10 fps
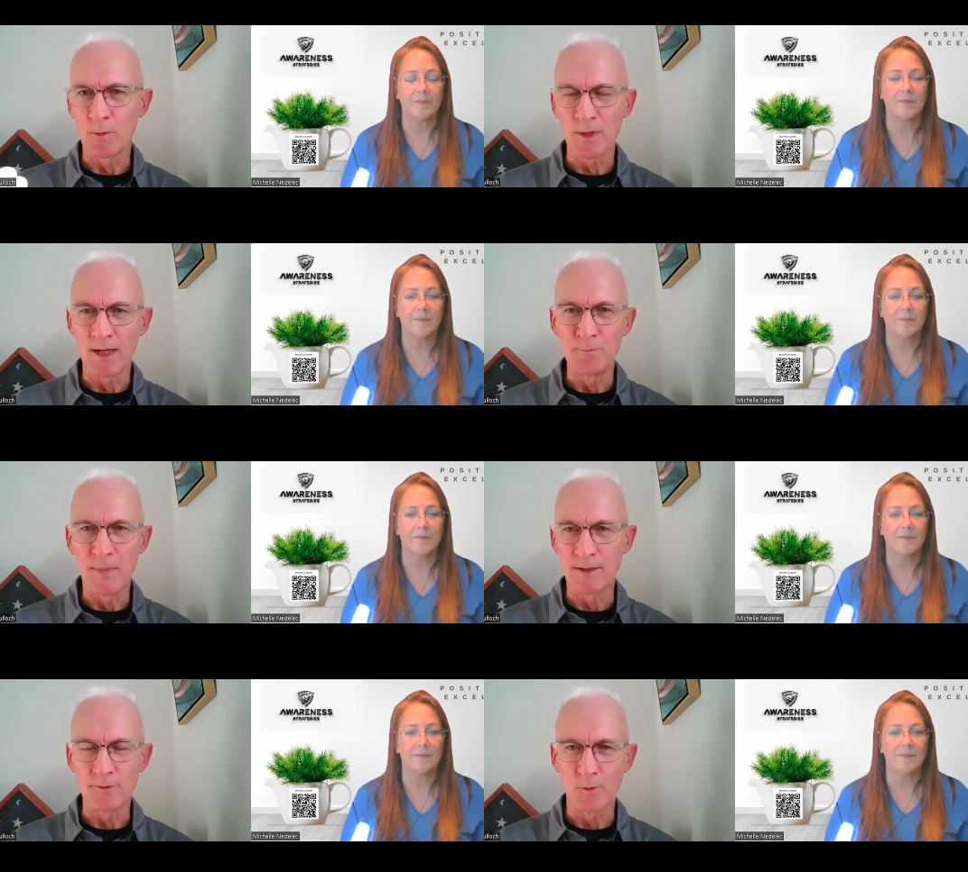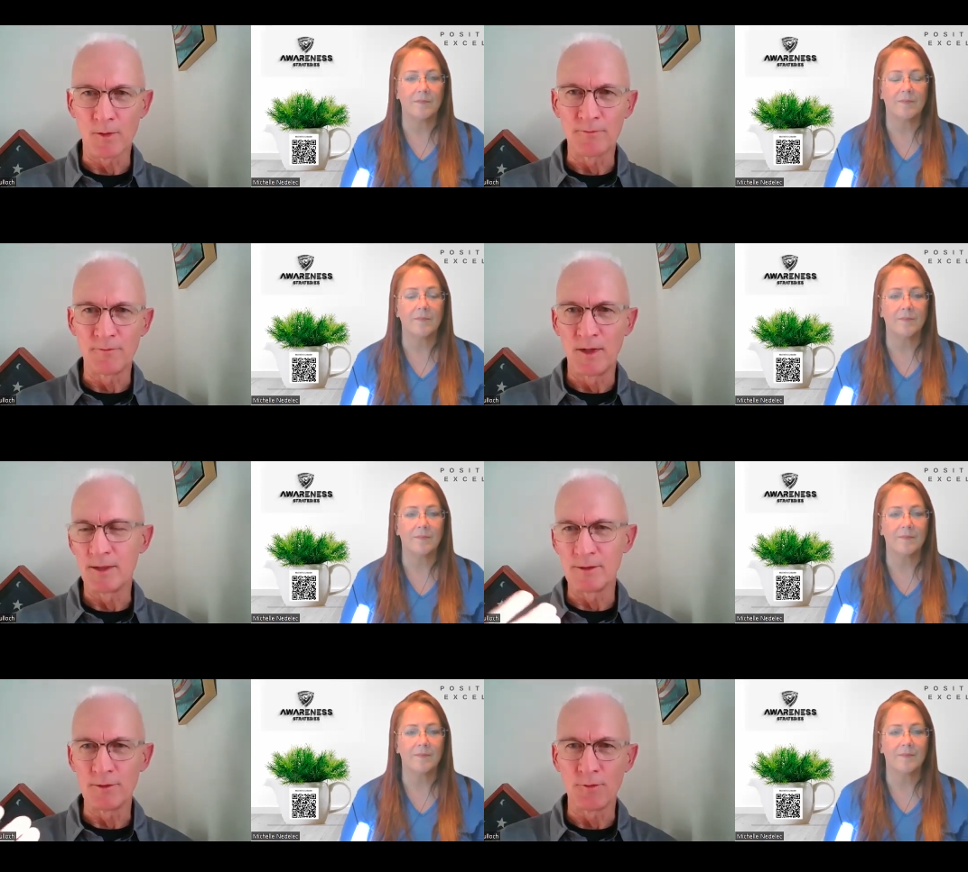Speaker 1: where we have mandatory fun
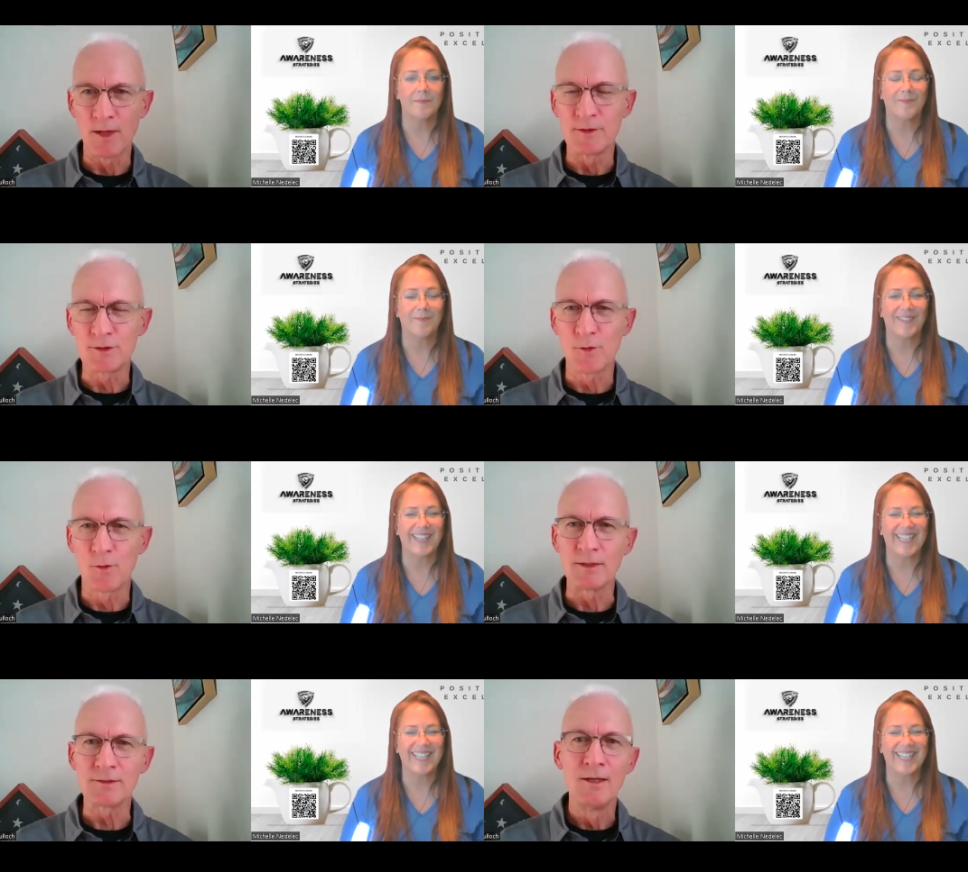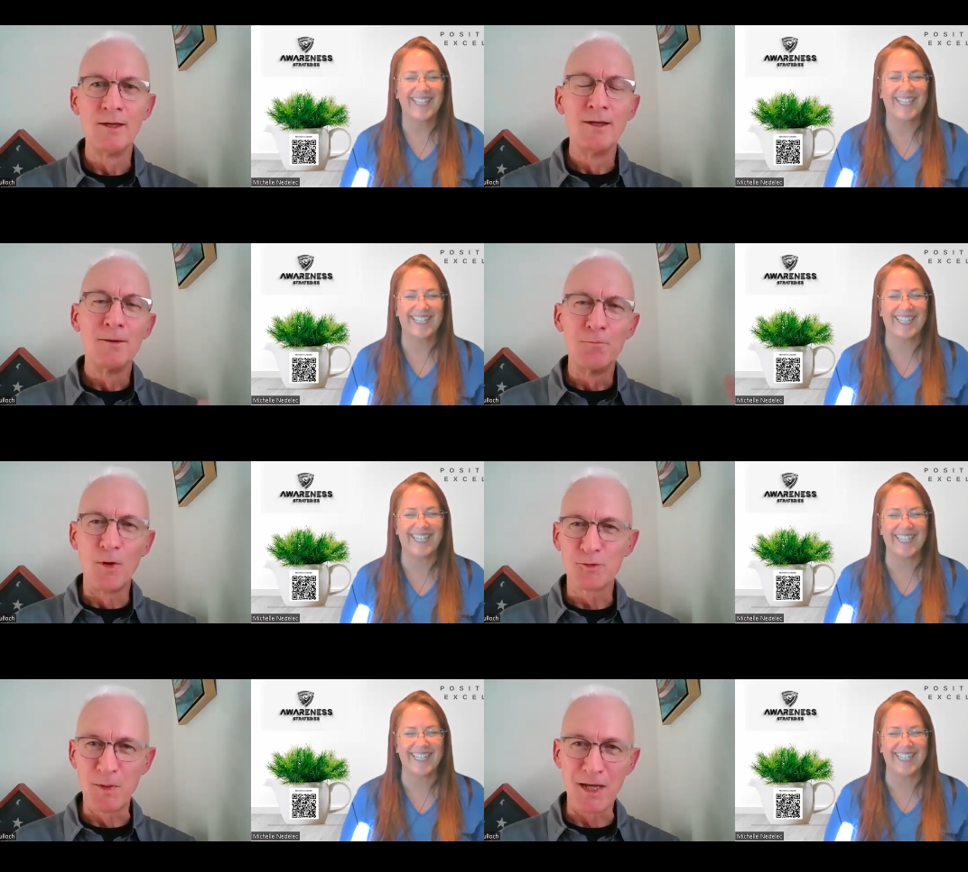and you don't have a choice,
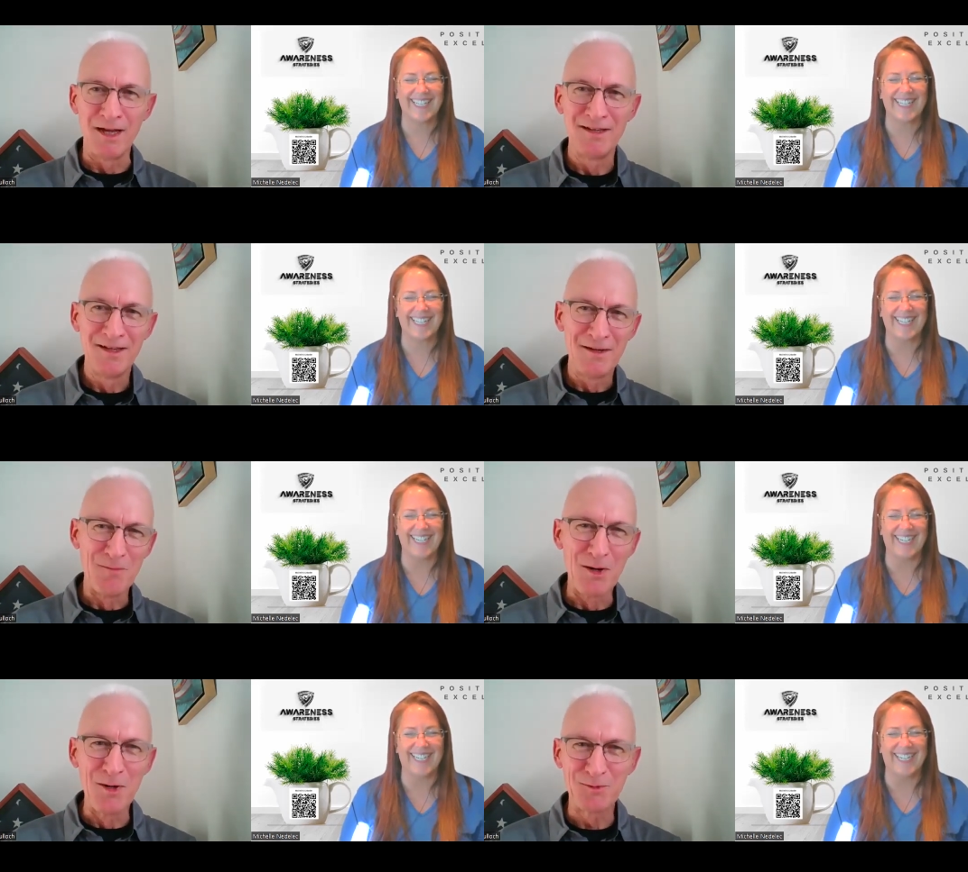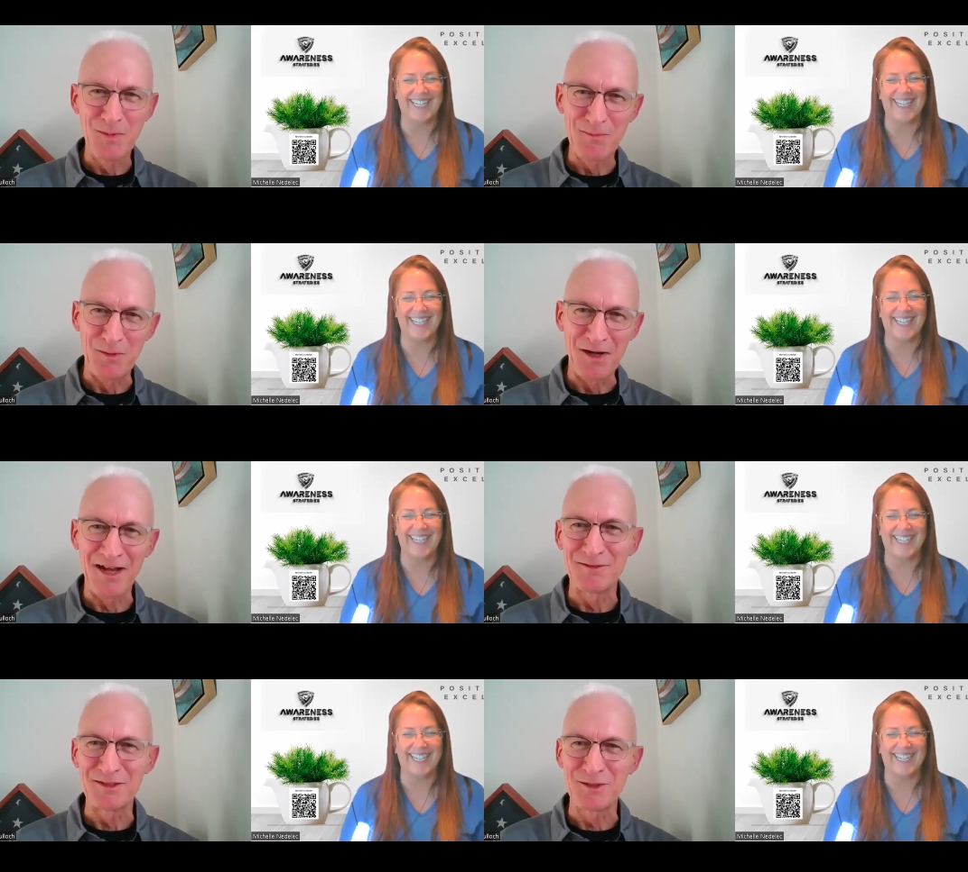Most people, most people
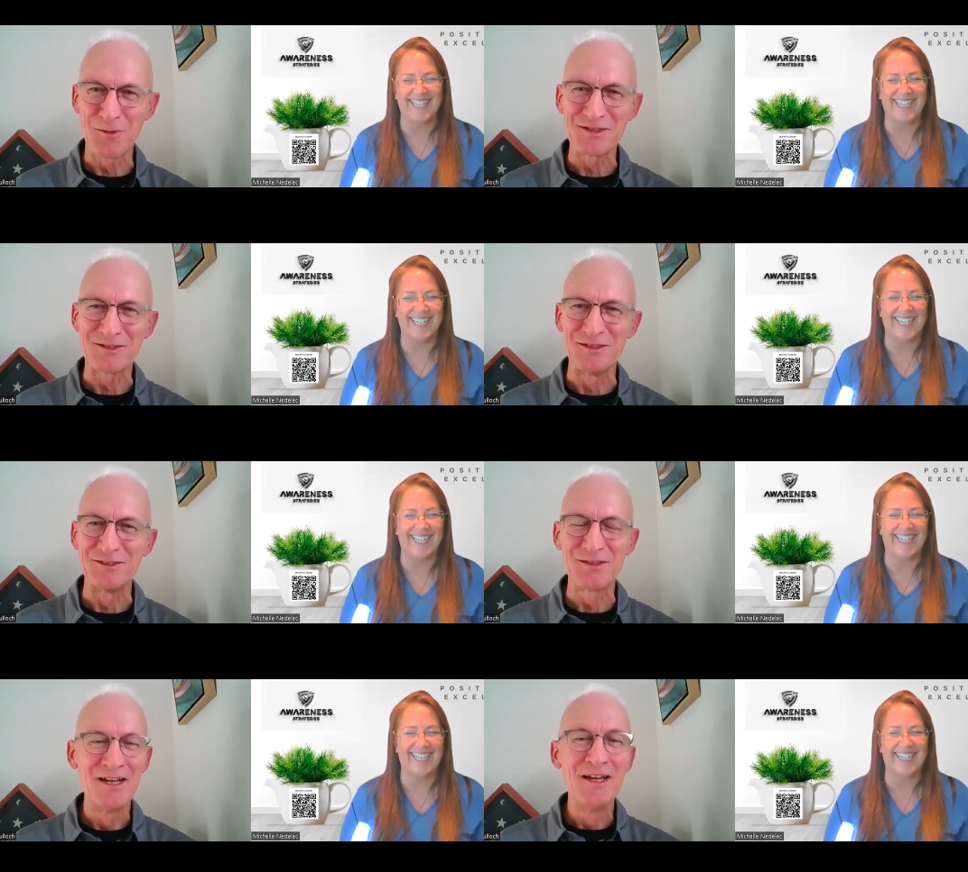have a choice in this.